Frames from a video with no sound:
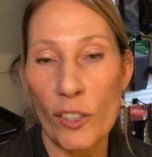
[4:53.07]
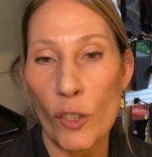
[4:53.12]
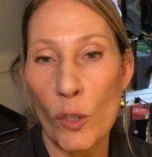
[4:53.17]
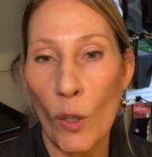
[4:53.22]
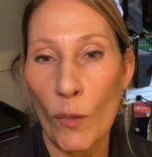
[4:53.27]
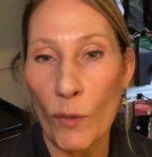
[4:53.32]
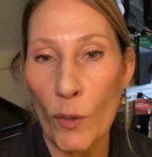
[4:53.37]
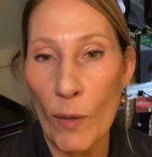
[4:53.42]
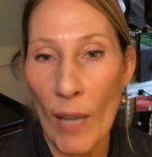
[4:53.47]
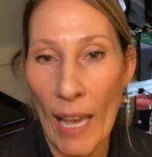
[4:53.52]
So
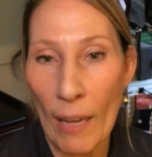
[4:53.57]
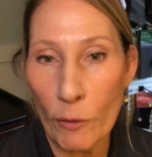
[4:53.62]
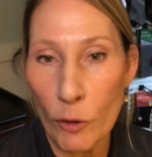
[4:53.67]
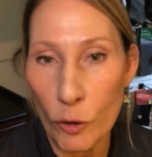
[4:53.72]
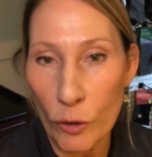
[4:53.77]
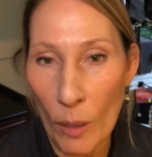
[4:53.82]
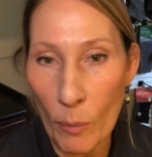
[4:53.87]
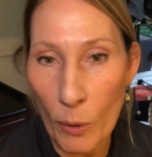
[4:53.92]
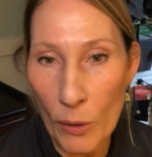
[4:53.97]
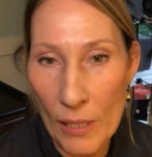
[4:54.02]
if you have
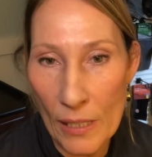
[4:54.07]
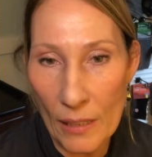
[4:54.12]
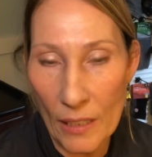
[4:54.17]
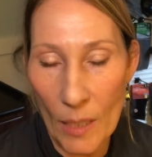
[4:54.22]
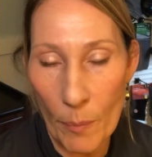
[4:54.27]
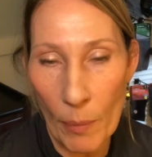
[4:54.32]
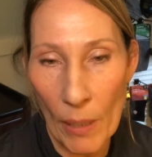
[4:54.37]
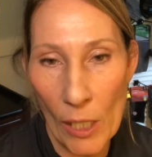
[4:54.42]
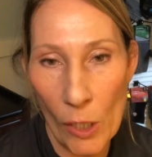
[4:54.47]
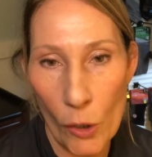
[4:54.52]
trouble
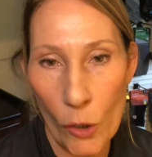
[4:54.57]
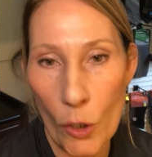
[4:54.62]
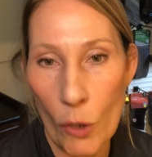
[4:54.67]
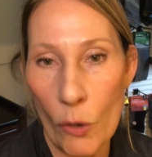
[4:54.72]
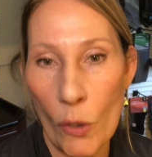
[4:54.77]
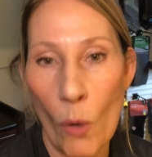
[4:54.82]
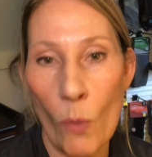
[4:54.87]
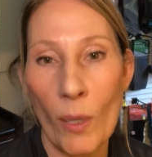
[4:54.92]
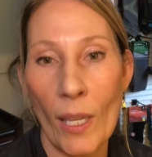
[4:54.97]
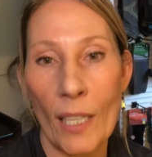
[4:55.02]
sleeping or you
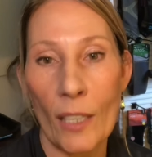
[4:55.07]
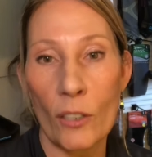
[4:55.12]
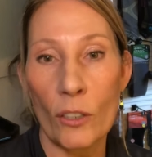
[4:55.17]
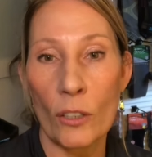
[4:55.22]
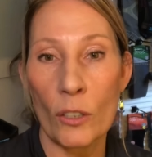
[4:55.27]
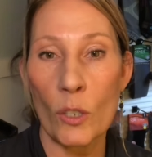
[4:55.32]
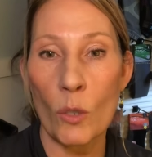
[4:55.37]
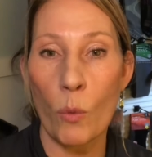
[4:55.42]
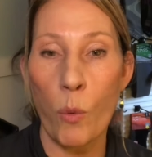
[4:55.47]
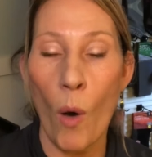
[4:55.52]
don't get a
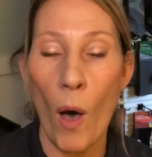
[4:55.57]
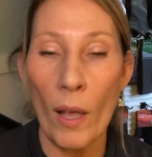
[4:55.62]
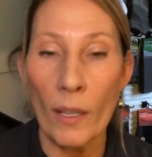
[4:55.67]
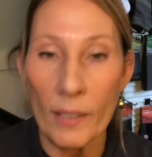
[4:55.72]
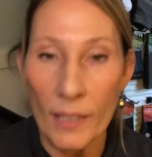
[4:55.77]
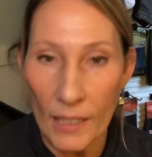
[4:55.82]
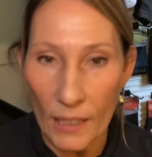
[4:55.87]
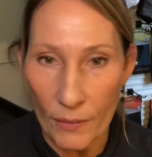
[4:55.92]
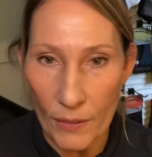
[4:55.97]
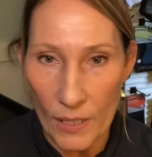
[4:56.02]
good
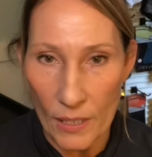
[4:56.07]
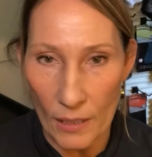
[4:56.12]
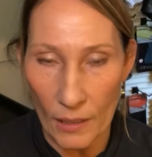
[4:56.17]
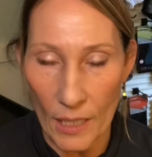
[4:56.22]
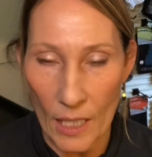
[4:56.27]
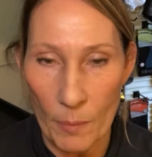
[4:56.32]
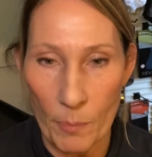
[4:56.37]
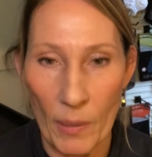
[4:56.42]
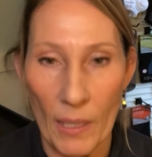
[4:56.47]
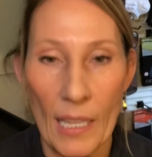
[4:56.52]
quality of
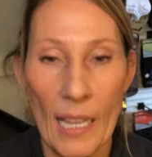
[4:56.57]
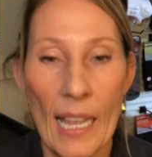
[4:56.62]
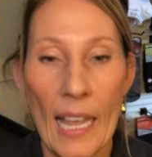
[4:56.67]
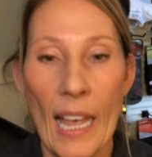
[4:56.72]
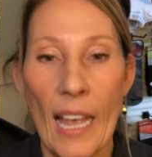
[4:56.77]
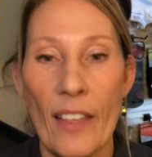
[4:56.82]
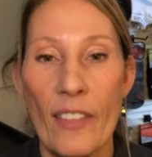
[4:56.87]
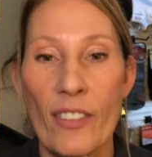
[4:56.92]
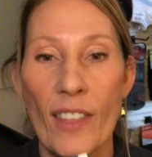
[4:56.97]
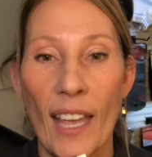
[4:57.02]
sleep,
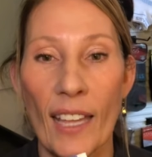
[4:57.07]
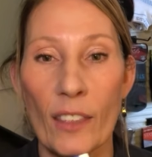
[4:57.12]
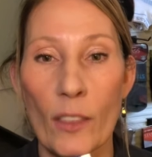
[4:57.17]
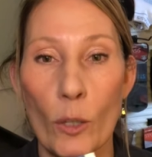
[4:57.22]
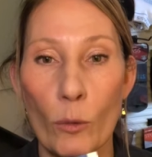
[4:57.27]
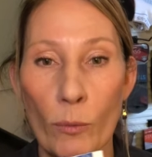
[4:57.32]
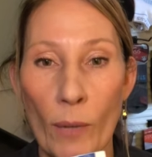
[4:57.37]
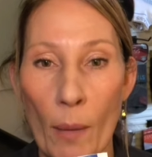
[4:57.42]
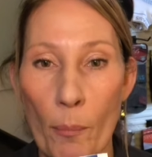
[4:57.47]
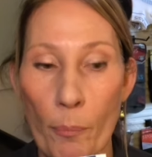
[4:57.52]
then the
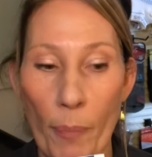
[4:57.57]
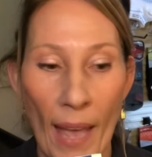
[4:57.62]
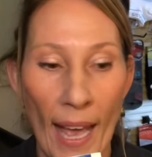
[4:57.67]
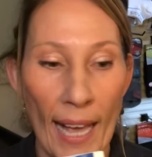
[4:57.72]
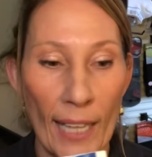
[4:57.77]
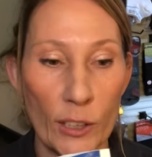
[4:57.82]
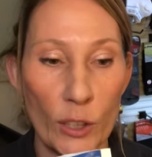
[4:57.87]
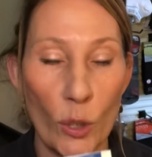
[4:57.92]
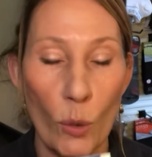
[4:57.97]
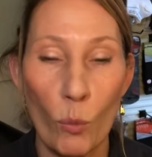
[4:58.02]
REM
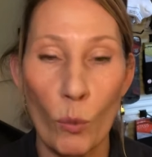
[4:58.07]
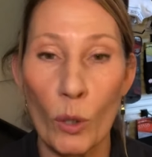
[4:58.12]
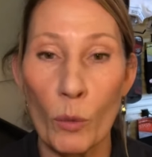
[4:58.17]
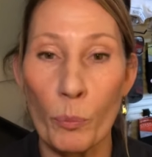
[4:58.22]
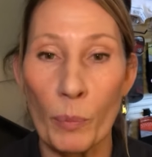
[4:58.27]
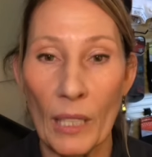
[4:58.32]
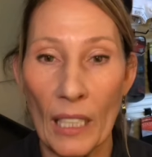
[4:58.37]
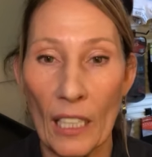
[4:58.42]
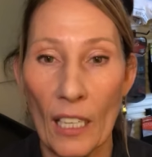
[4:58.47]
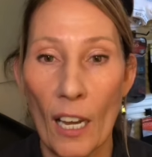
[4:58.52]
patch will
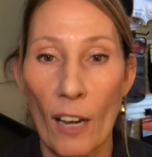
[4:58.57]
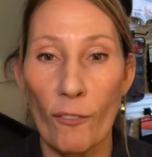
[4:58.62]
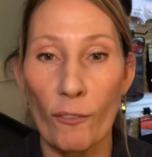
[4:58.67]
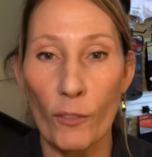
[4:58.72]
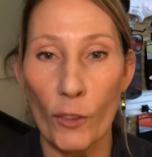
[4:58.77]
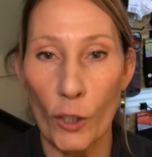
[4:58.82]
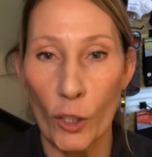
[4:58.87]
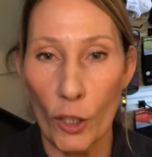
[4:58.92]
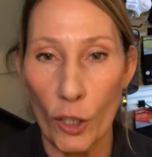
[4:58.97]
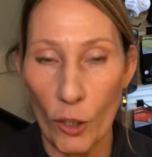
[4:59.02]
be
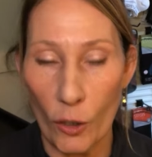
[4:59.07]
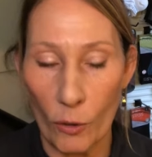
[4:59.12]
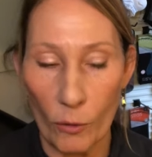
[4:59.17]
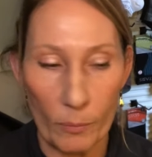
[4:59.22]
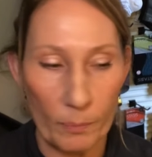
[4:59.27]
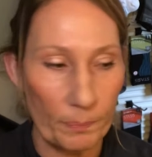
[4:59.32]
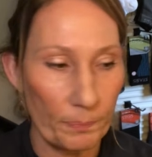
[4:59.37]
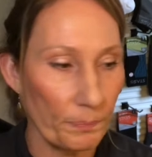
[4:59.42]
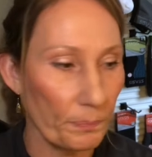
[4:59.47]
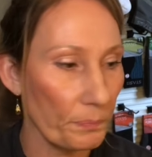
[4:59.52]
for you.
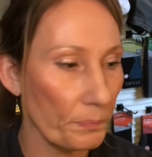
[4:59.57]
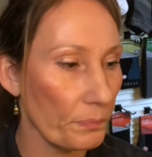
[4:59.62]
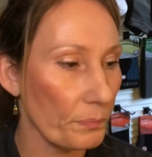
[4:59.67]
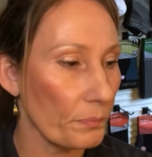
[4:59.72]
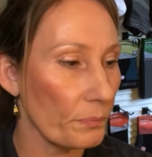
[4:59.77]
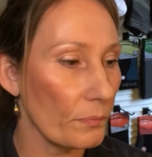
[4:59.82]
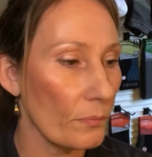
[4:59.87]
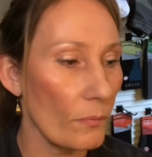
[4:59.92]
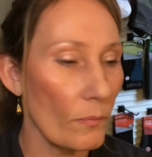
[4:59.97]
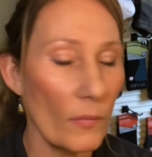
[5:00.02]

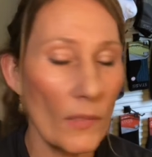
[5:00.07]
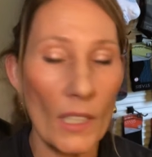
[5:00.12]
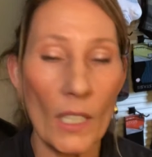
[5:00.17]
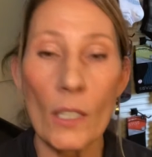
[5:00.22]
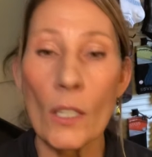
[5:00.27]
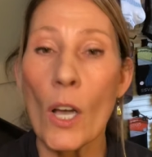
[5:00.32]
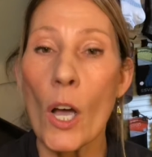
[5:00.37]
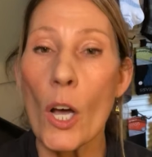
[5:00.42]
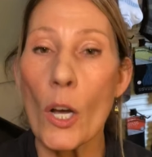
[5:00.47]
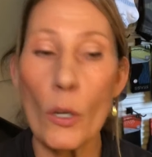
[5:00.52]

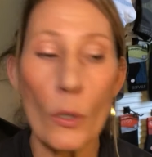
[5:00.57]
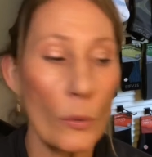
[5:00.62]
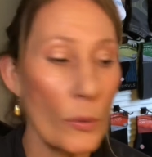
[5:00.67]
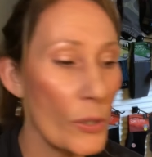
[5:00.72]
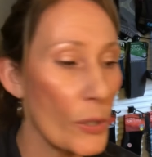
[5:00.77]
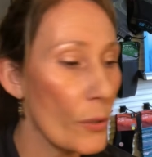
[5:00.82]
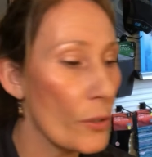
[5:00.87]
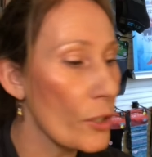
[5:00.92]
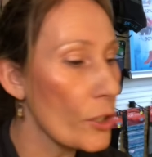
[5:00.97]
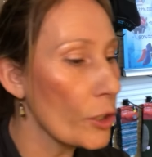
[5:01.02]
Oh,
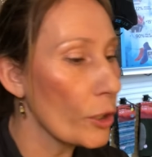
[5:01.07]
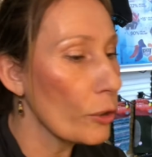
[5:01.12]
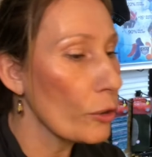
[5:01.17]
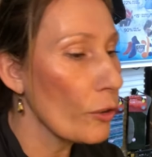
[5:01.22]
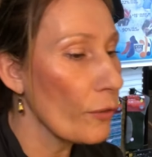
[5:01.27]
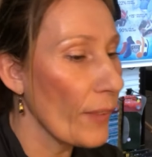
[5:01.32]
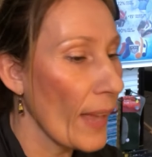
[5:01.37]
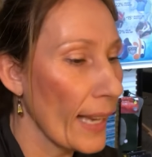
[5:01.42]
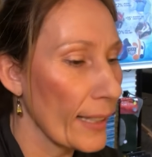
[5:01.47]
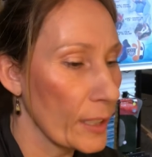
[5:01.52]
so the
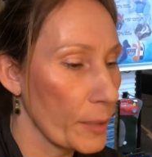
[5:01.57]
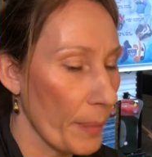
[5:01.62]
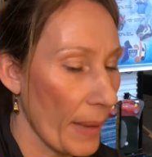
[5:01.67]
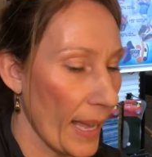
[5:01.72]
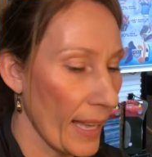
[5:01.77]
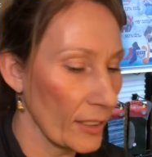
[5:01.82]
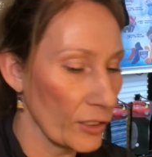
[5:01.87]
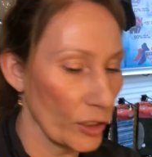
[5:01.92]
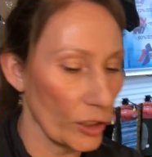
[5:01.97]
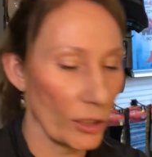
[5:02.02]
Neurovax
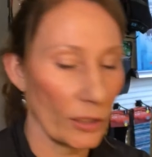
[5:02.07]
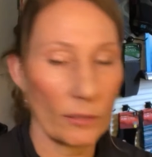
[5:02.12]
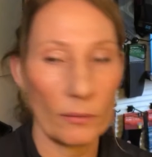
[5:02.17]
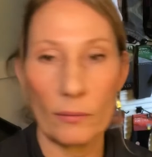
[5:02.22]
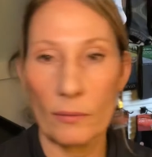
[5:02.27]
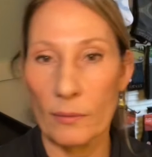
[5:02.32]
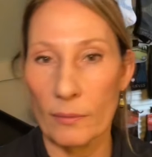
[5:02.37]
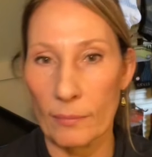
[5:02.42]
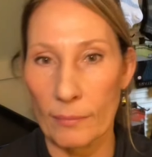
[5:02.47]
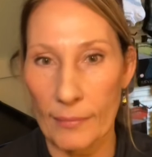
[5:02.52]
patch,
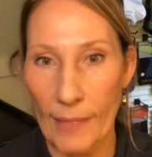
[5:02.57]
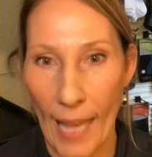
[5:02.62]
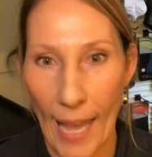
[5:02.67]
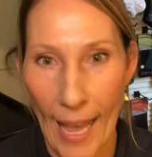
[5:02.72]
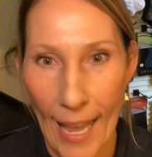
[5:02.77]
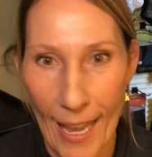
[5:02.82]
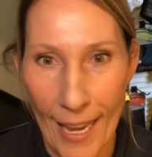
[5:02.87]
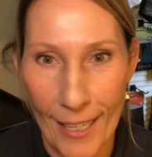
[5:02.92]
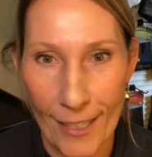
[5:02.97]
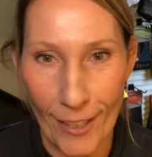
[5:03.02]

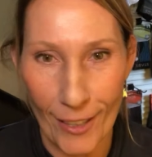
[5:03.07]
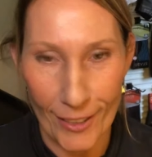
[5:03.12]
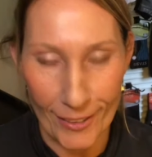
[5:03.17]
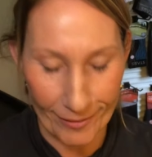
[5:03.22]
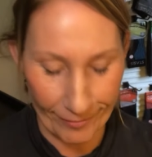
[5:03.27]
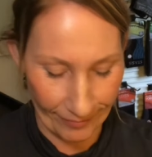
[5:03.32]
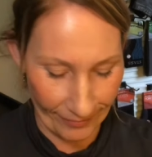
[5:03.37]
hang on.